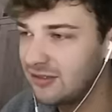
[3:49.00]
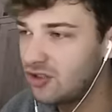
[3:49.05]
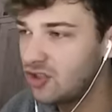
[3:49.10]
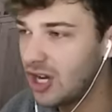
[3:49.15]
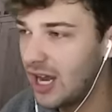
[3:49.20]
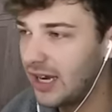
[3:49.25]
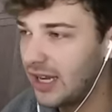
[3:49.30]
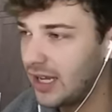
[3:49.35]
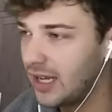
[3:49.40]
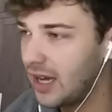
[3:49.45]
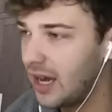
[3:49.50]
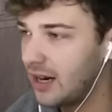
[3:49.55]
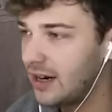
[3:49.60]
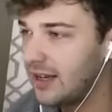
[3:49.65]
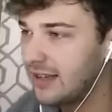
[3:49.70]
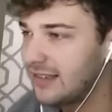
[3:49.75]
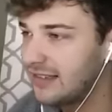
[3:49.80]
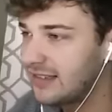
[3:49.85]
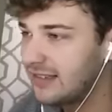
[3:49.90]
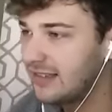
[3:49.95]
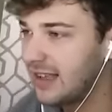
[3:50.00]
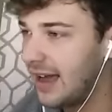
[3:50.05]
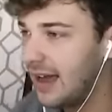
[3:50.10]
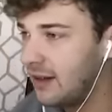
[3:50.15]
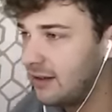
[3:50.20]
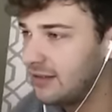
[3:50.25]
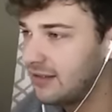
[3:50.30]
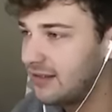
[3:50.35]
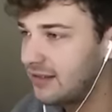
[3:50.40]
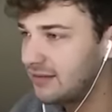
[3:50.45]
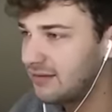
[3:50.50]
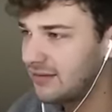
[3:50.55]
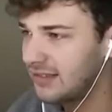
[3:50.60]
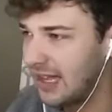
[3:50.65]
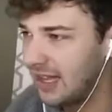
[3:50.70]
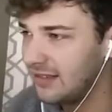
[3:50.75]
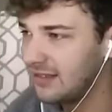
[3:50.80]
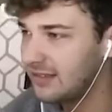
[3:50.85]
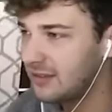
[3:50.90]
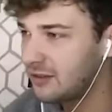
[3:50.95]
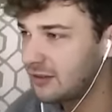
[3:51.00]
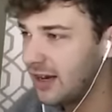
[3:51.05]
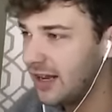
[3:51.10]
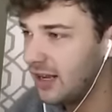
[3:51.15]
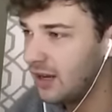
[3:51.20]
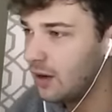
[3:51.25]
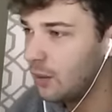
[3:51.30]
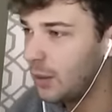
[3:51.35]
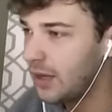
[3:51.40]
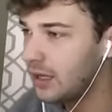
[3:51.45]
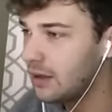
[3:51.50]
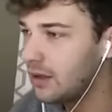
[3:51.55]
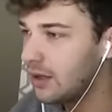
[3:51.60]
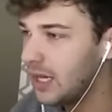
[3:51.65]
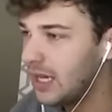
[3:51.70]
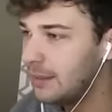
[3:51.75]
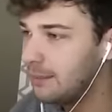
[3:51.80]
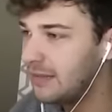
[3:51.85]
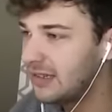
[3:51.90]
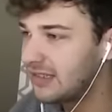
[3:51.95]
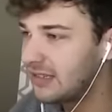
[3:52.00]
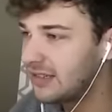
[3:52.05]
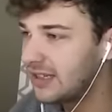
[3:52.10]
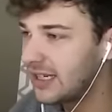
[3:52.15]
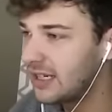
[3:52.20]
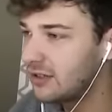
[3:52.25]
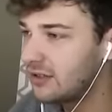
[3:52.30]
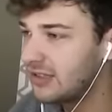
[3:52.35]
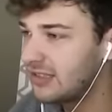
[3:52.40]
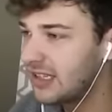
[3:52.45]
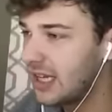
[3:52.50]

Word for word: Jenny. All right, sounds, sounds great. Wait, Mr. Digger just